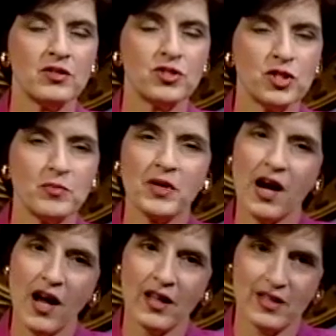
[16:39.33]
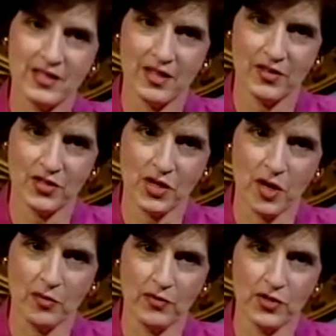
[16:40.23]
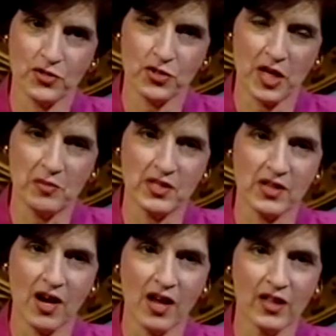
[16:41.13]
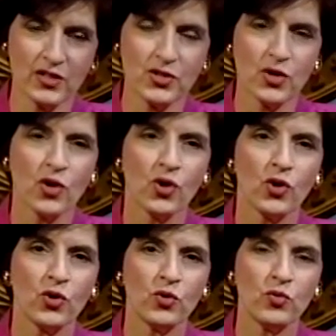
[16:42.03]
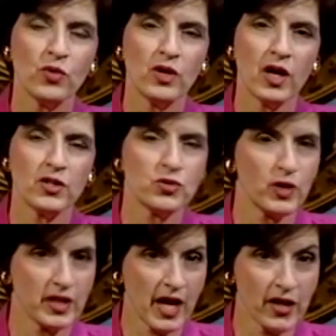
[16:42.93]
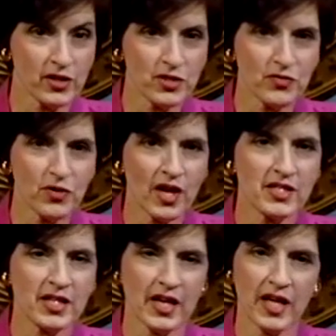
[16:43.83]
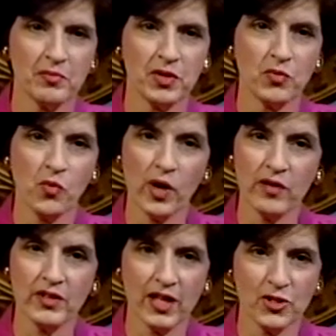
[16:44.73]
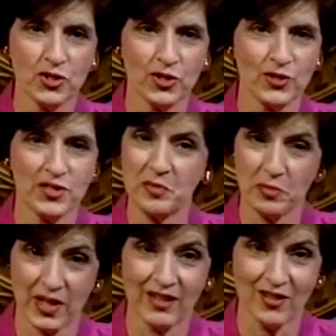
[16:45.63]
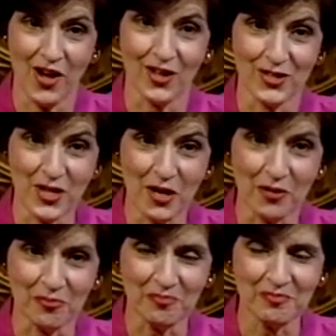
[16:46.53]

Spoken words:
Jim Collins at the time, Professor James Collins, who taught calculus for us and had been one of the engineers that planned the Holland Tunnel.